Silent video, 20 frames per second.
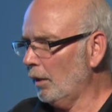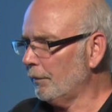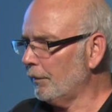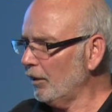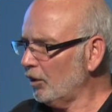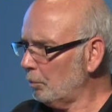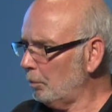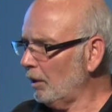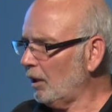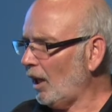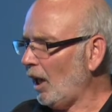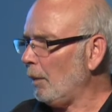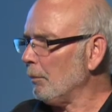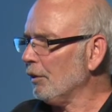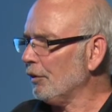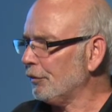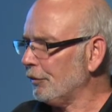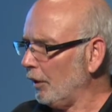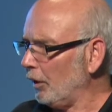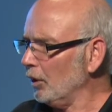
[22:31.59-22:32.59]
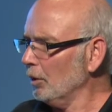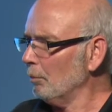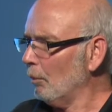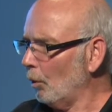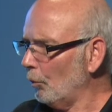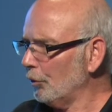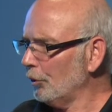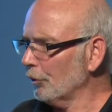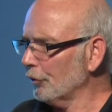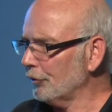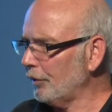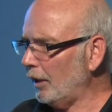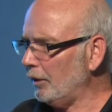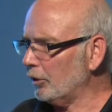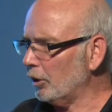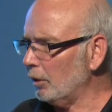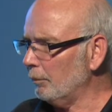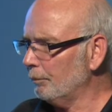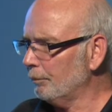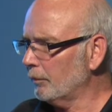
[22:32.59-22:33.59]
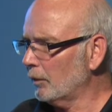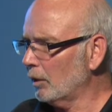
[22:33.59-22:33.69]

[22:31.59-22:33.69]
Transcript: This became a ceremonial center